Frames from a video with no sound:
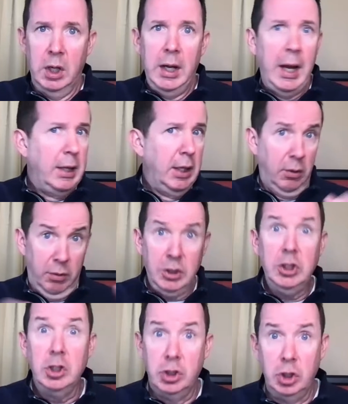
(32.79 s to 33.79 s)
and then the rest of
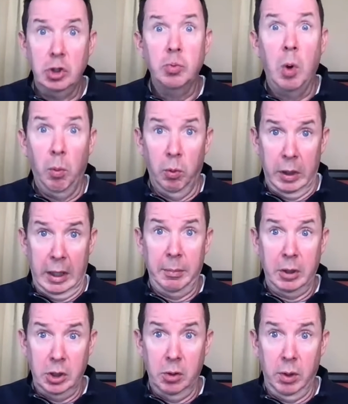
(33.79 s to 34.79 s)
the students, what will they be
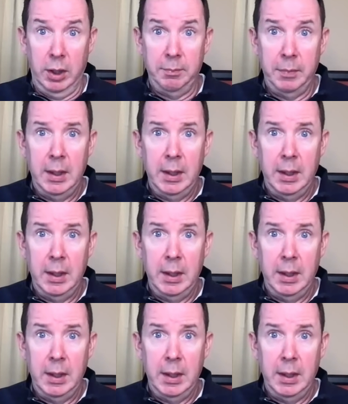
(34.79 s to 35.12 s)
doing?